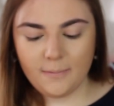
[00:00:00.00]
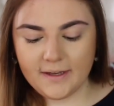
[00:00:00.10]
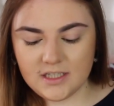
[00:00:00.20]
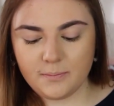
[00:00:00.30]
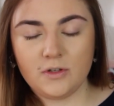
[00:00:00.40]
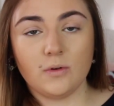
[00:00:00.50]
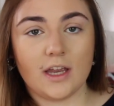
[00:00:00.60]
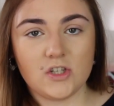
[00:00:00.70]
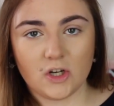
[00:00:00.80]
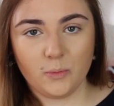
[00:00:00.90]
I picked up a new
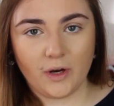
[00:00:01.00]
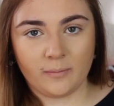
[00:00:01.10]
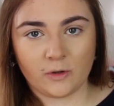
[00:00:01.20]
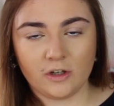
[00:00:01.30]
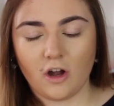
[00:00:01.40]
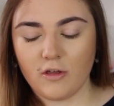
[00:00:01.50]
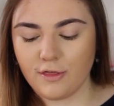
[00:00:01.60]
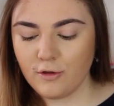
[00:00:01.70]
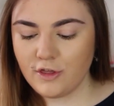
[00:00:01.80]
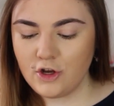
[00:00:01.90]
eyeshadow primer.
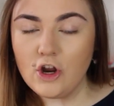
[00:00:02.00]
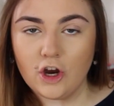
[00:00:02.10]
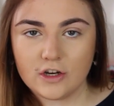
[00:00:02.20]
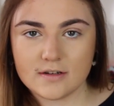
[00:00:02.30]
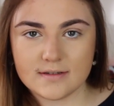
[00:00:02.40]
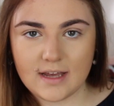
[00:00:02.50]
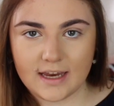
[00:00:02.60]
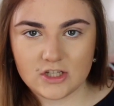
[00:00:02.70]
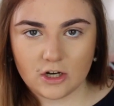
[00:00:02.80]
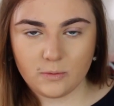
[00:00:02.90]
Although the NARS
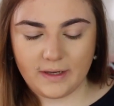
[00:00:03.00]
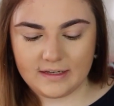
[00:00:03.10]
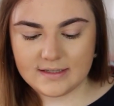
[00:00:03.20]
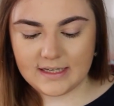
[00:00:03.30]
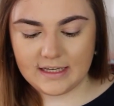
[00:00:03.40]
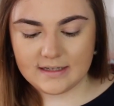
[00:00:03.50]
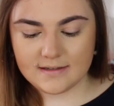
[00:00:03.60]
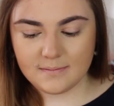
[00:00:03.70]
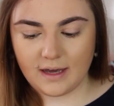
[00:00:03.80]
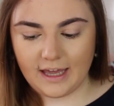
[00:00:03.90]
eyeshadow base
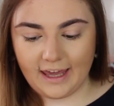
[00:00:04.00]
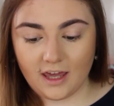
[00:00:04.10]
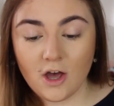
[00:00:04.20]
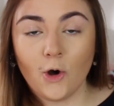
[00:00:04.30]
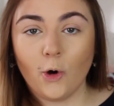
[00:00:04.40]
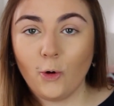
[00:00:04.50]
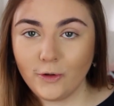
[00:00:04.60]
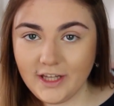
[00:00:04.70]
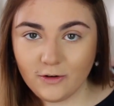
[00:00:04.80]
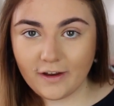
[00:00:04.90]
is my
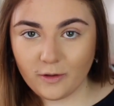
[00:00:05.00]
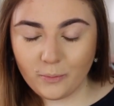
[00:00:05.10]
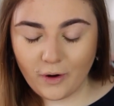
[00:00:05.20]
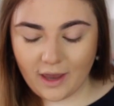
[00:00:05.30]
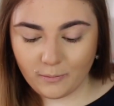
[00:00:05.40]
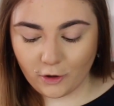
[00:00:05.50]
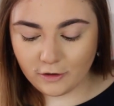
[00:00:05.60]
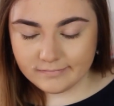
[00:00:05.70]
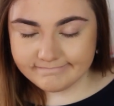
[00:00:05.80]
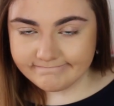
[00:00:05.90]
holy grail
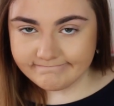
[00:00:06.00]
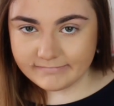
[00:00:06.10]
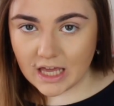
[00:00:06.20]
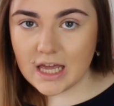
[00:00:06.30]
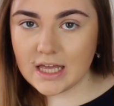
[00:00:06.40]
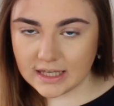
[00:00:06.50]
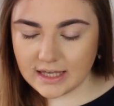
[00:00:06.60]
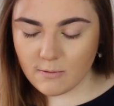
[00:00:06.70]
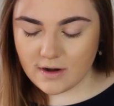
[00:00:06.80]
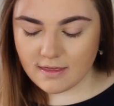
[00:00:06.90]
primer,
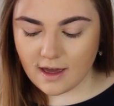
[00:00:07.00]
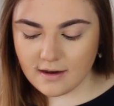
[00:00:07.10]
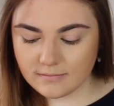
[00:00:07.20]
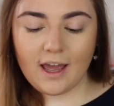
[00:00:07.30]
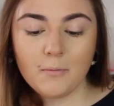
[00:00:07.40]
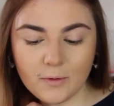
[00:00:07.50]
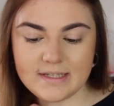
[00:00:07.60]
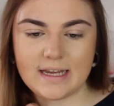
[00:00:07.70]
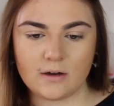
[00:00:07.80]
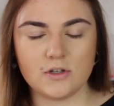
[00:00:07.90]
get rid of that. I'm
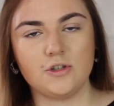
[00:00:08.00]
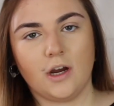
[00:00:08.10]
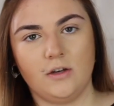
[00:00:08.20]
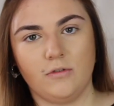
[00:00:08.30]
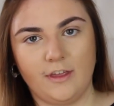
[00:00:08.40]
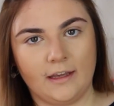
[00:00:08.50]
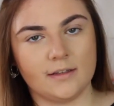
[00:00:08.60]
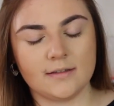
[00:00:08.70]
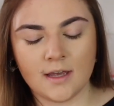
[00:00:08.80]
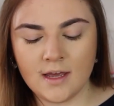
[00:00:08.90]
always down to try new
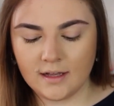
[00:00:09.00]
things,